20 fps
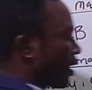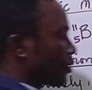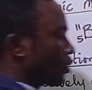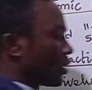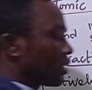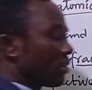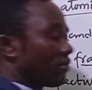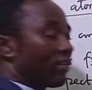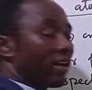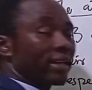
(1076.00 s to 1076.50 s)
are
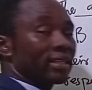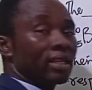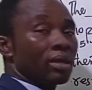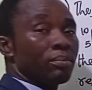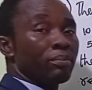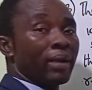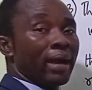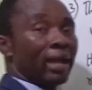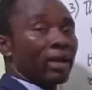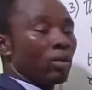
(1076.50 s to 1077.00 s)
not
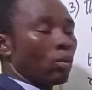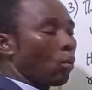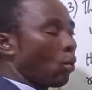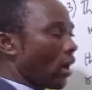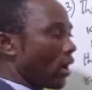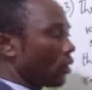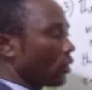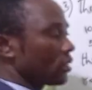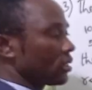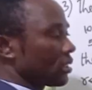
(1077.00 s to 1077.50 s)
dividing by
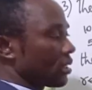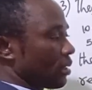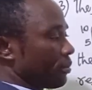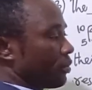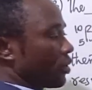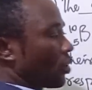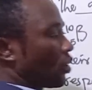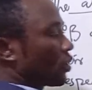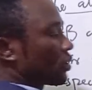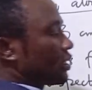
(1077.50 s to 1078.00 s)
100
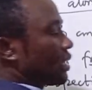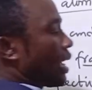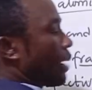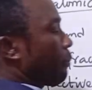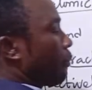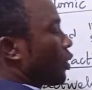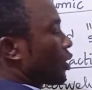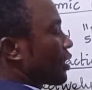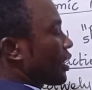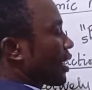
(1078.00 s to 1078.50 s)
because the
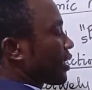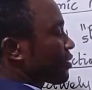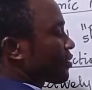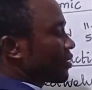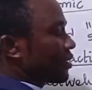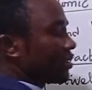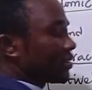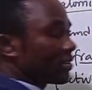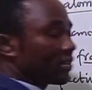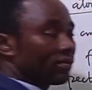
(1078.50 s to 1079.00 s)
abundance
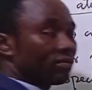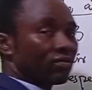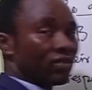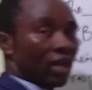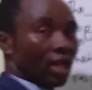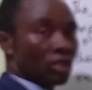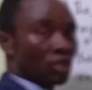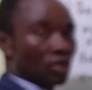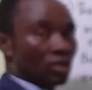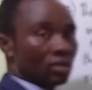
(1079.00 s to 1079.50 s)
is in
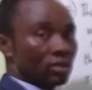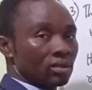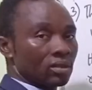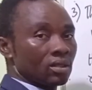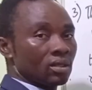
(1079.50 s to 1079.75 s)
fraction,